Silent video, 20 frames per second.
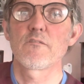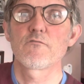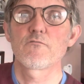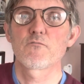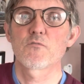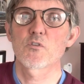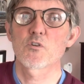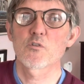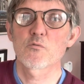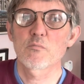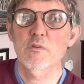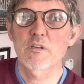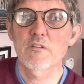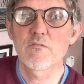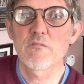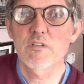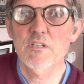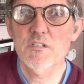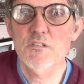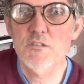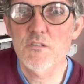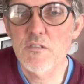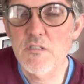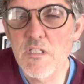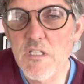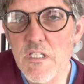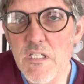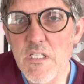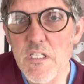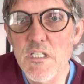firm
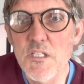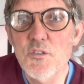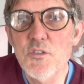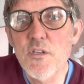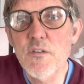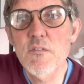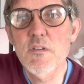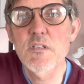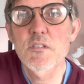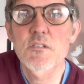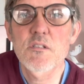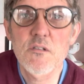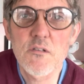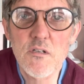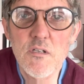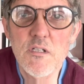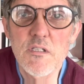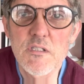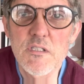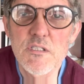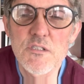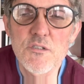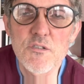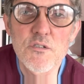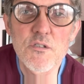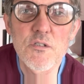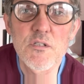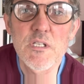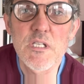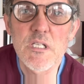conviction that each of us are on this
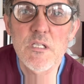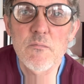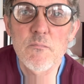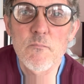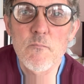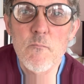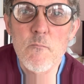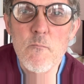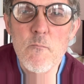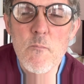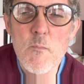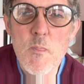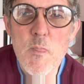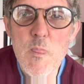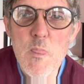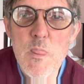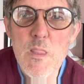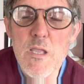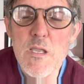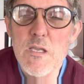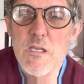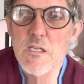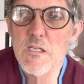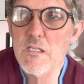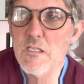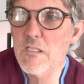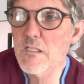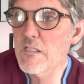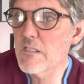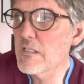journey.
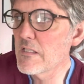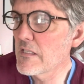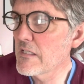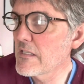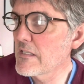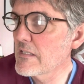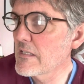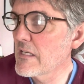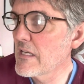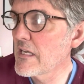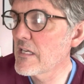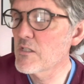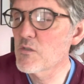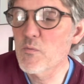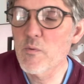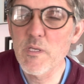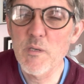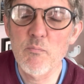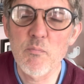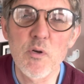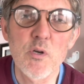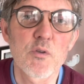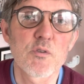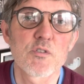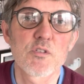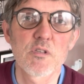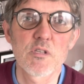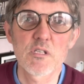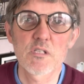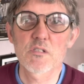And as we
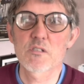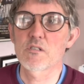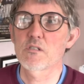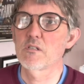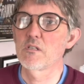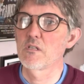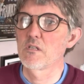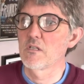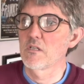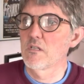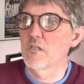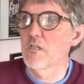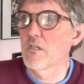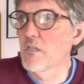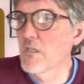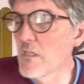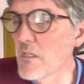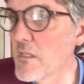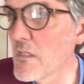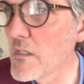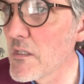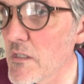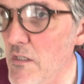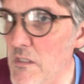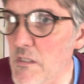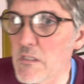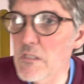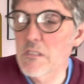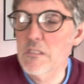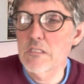approach this
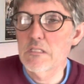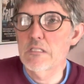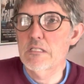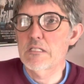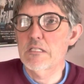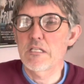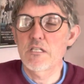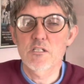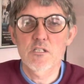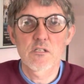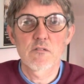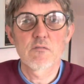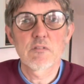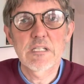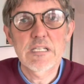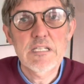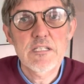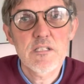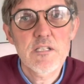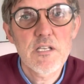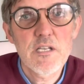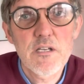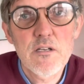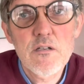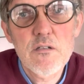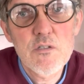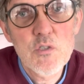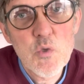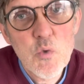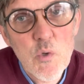season of Lent
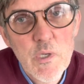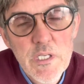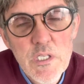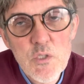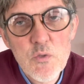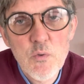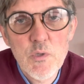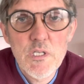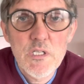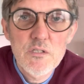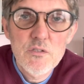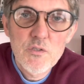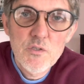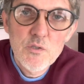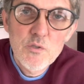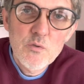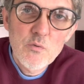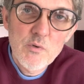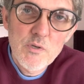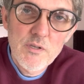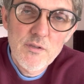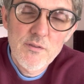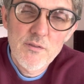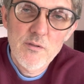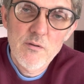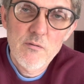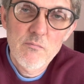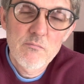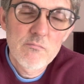here in 2022 with